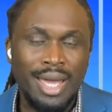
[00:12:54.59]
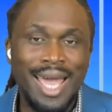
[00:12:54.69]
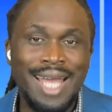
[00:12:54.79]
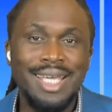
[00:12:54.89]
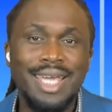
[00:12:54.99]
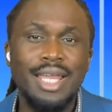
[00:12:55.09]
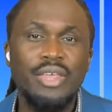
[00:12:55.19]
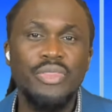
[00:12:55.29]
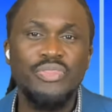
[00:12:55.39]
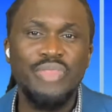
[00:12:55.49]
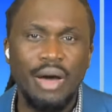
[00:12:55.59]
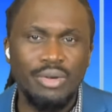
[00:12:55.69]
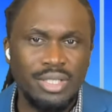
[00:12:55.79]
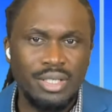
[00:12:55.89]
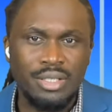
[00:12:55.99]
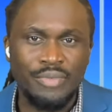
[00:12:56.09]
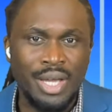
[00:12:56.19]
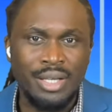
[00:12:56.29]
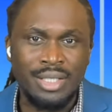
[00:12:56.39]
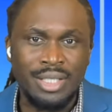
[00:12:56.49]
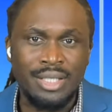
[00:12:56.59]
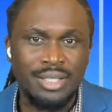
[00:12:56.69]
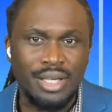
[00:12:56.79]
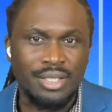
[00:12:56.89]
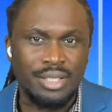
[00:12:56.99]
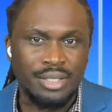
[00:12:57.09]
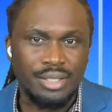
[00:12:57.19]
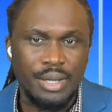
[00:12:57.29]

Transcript: and killing thousands of innocent citizens.